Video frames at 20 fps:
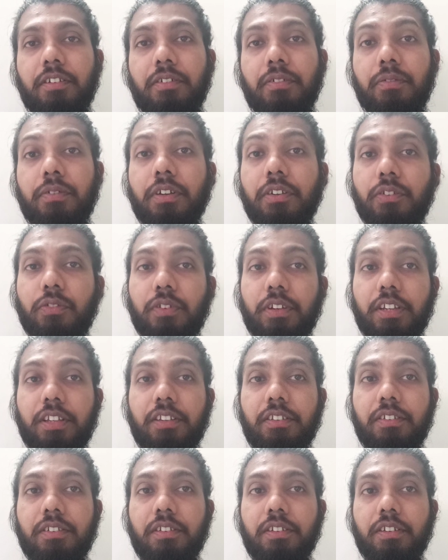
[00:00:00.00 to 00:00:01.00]
First one
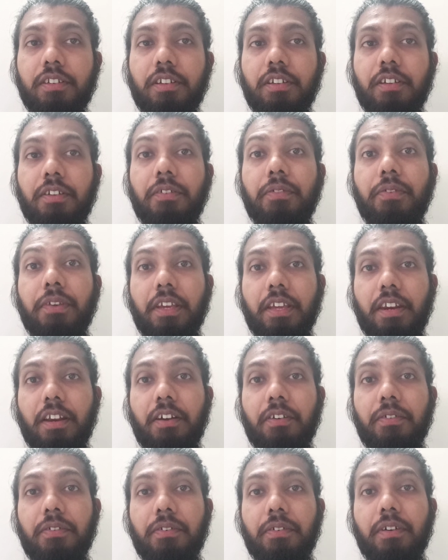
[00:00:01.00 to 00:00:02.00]
is fear
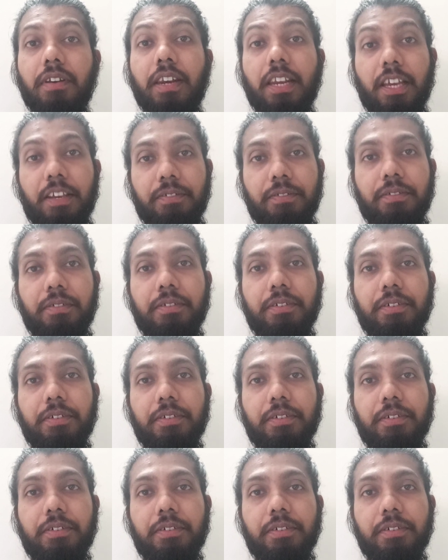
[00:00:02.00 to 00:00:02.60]
of life.